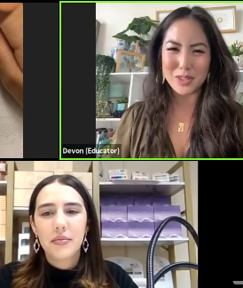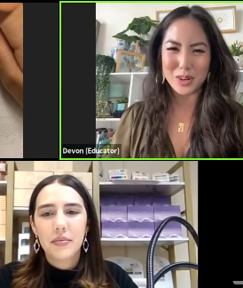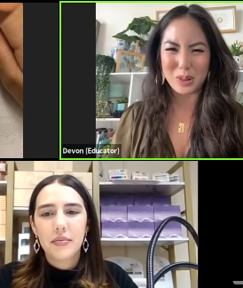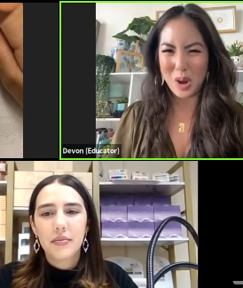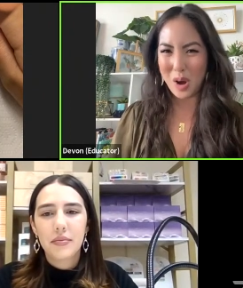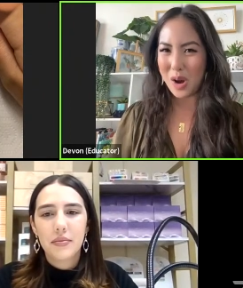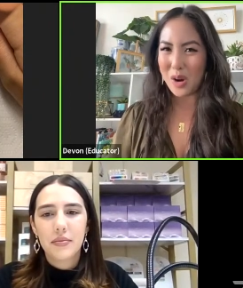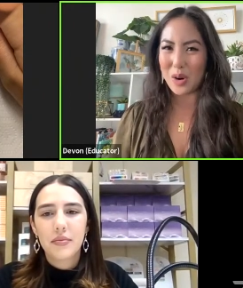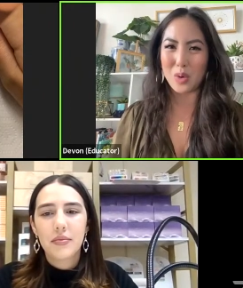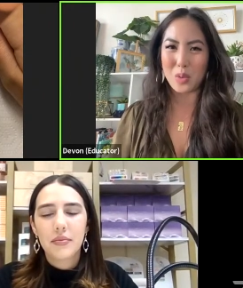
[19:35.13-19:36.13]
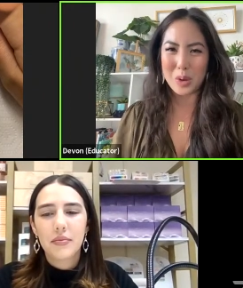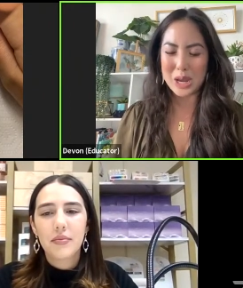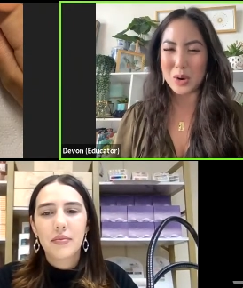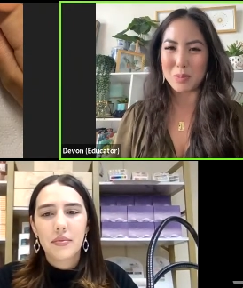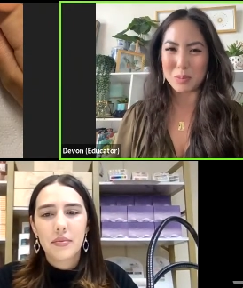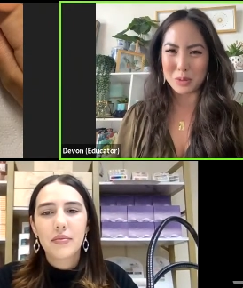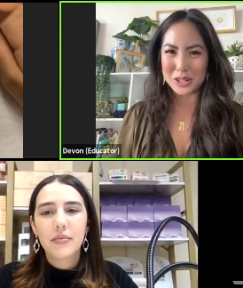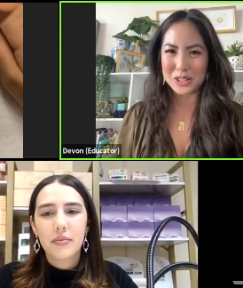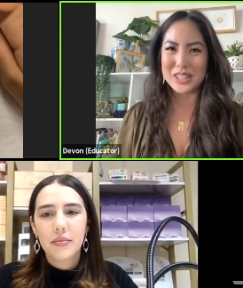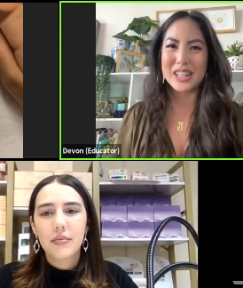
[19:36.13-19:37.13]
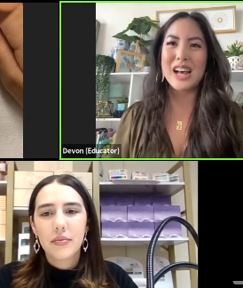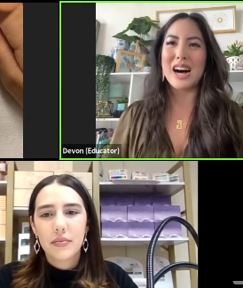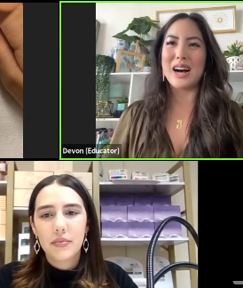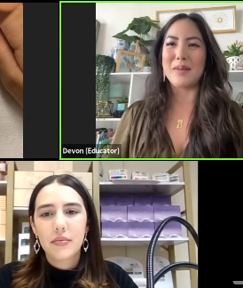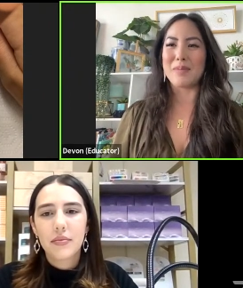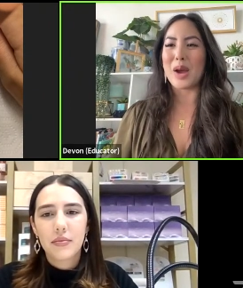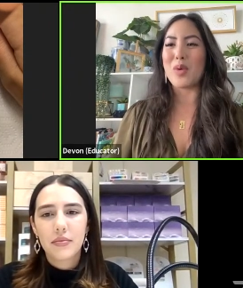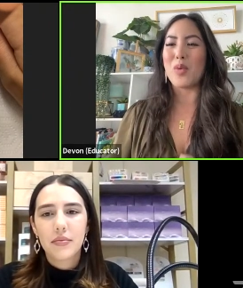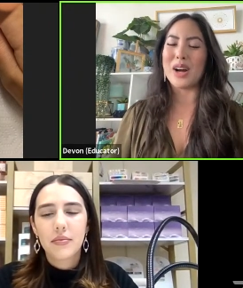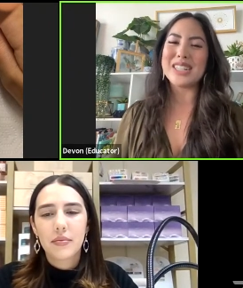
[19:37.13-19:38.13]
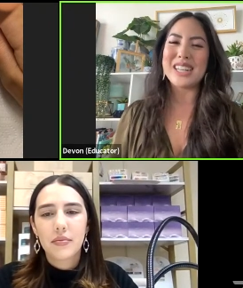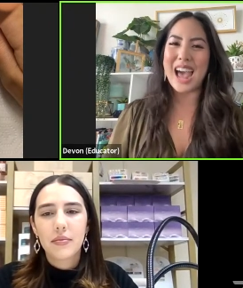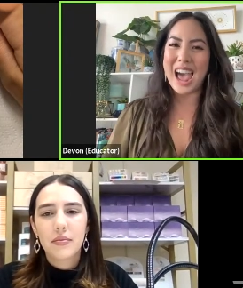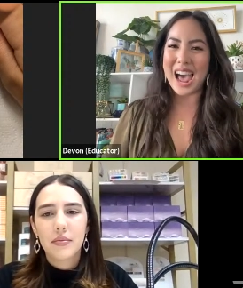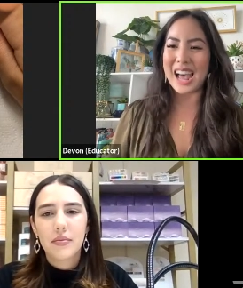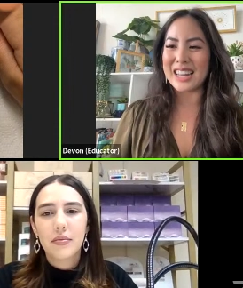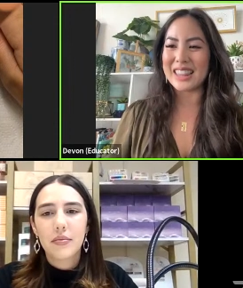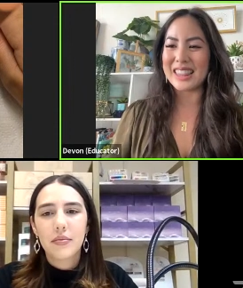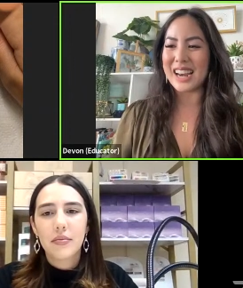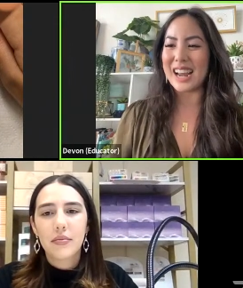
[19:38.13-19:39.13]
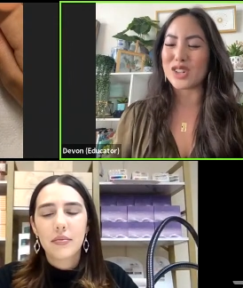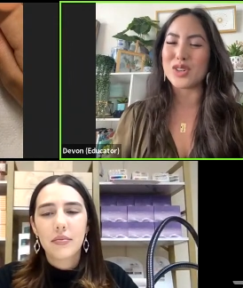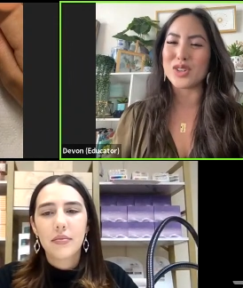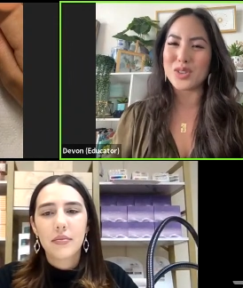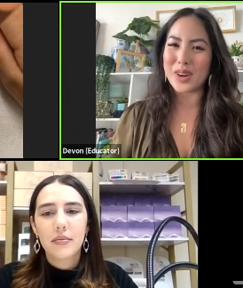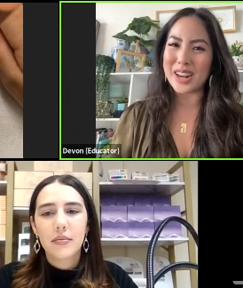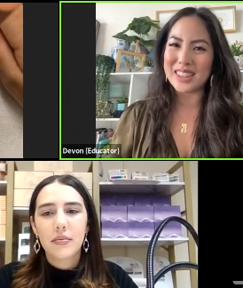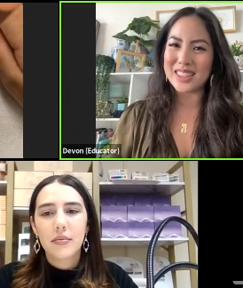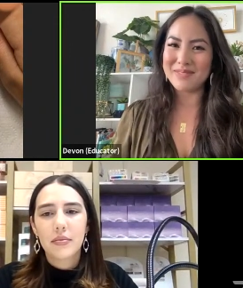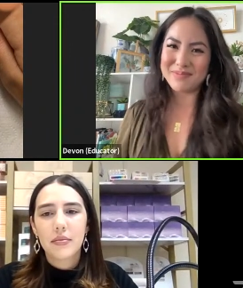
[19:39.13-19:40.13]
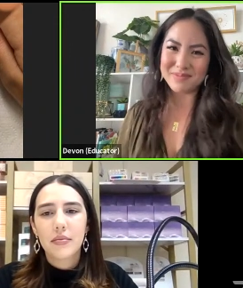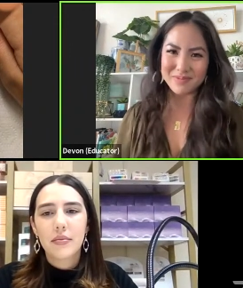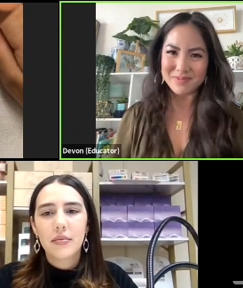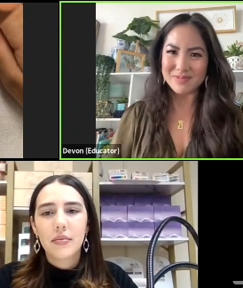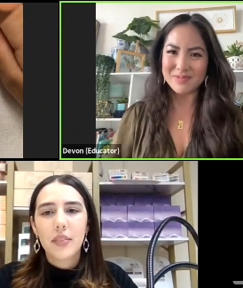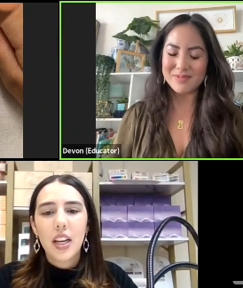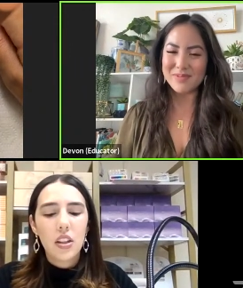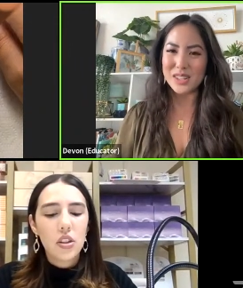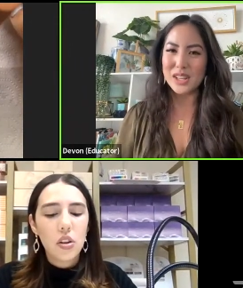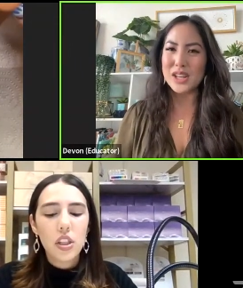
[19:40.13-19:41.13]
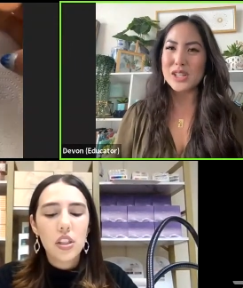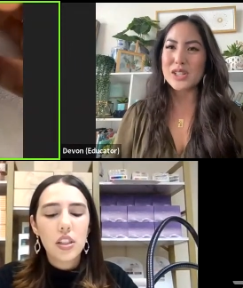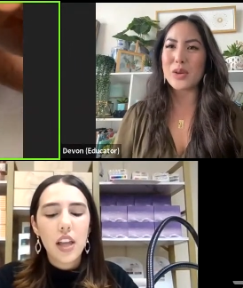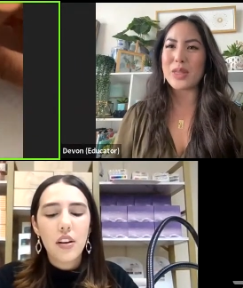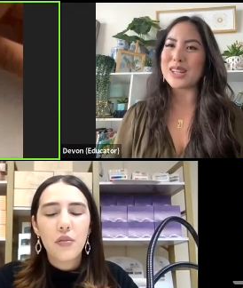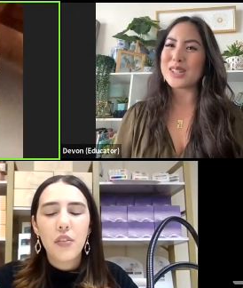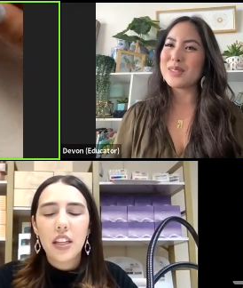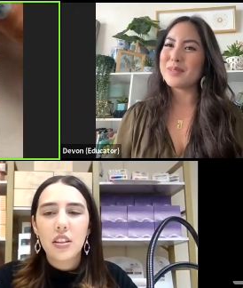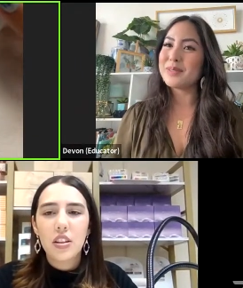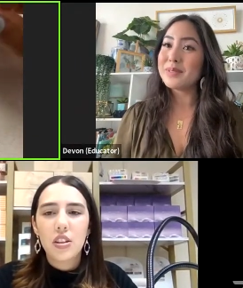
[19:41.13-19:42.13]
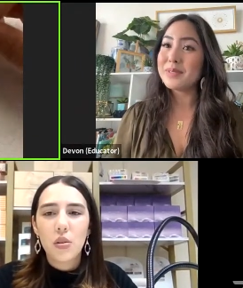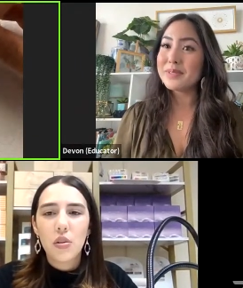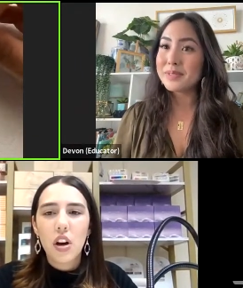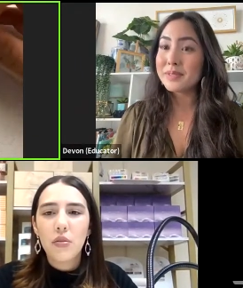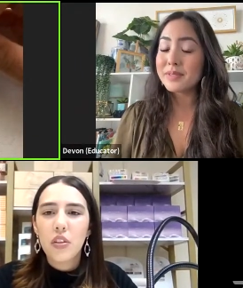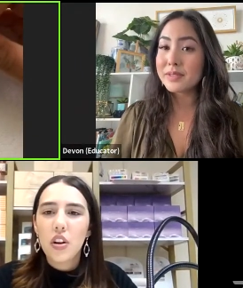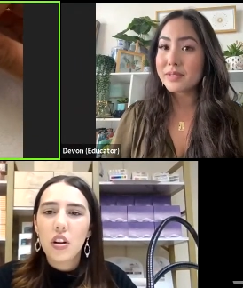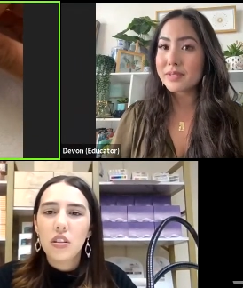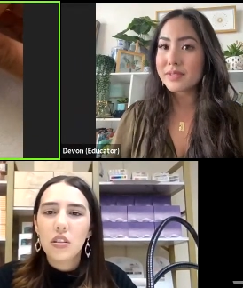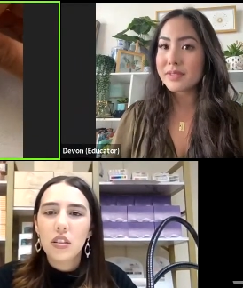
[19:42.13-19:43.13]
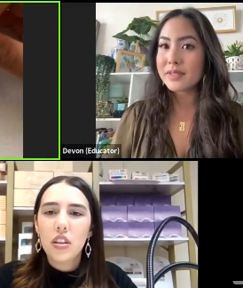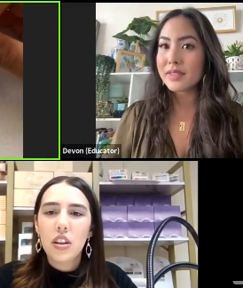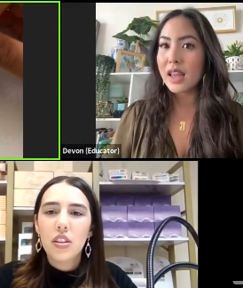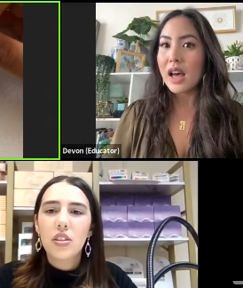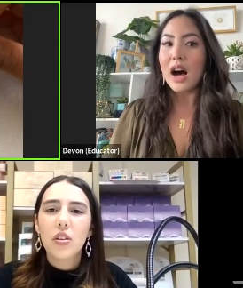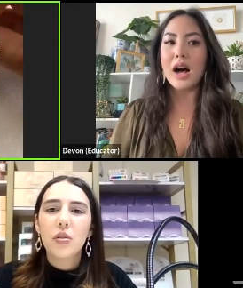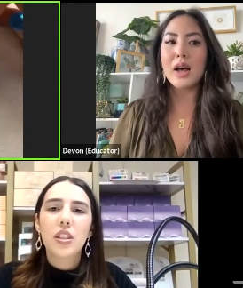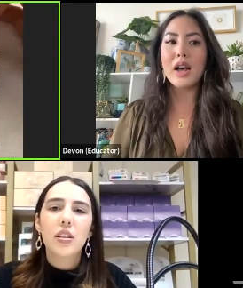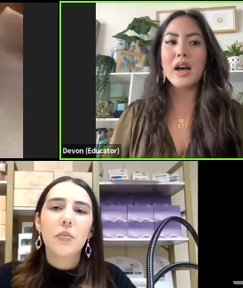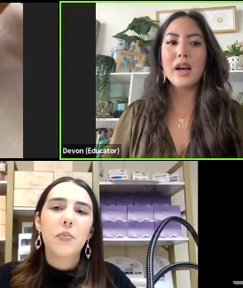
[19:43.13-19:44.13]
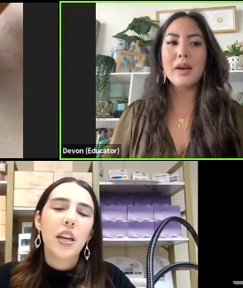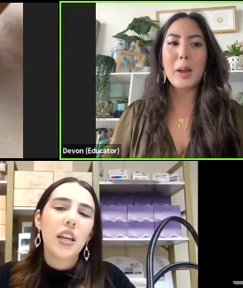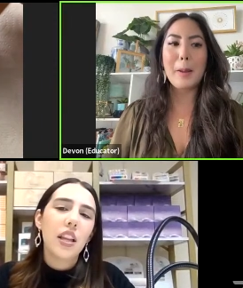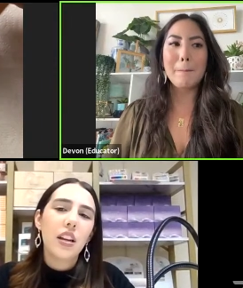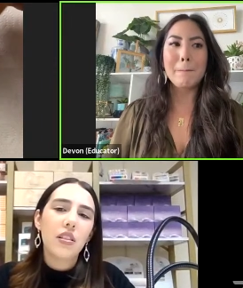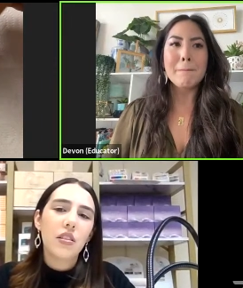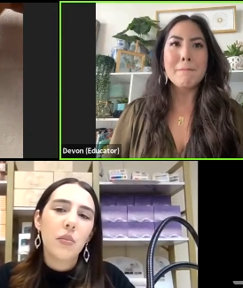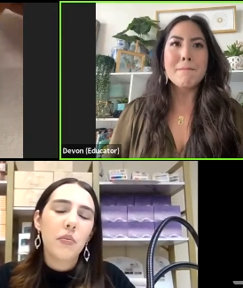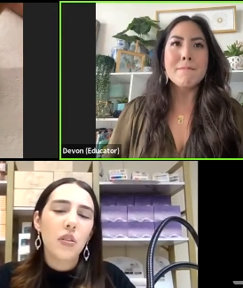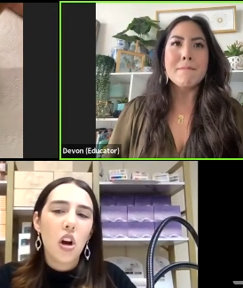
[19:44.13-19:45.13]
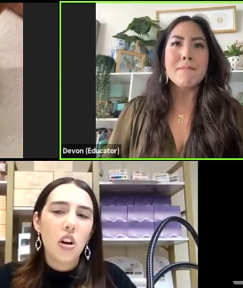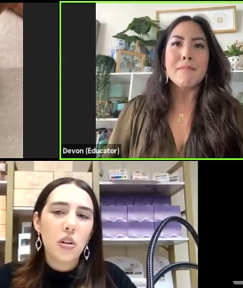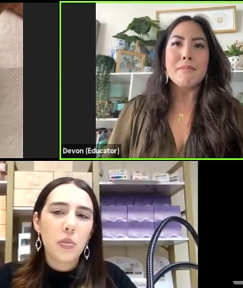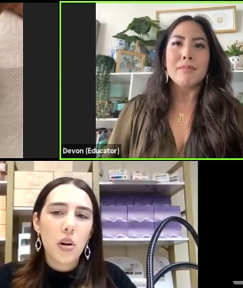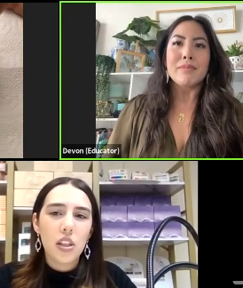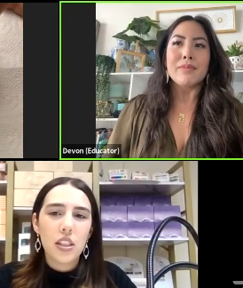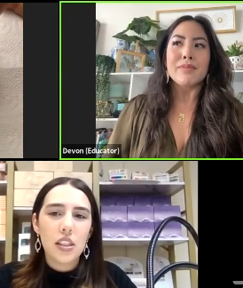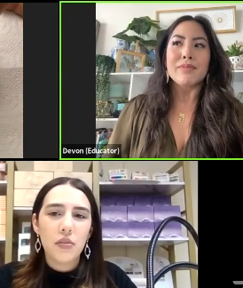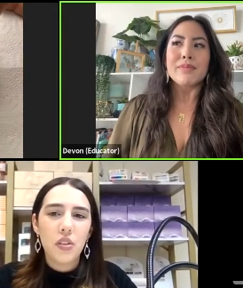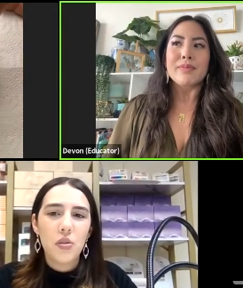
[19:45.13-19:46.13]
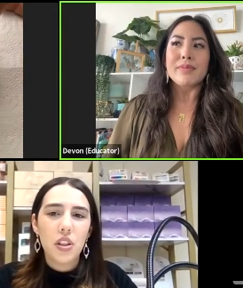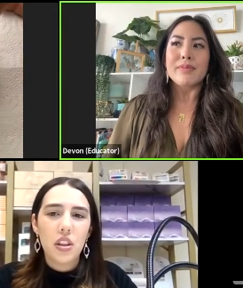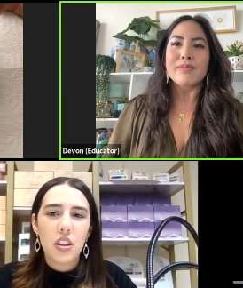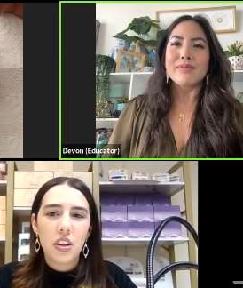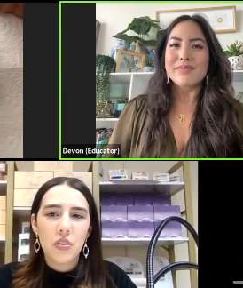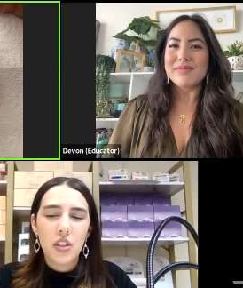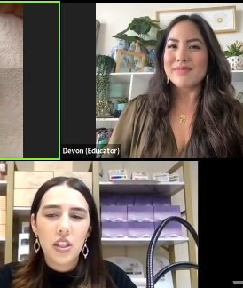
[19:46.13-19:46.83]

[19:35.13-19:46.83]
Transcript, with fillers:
Speaker 1: if they're long or weak or brittle. Um, I want to add that extra strength.
Speaker 2: So does so that affect the soak off at all? So does uh, it make it like a longer process if you use a thicker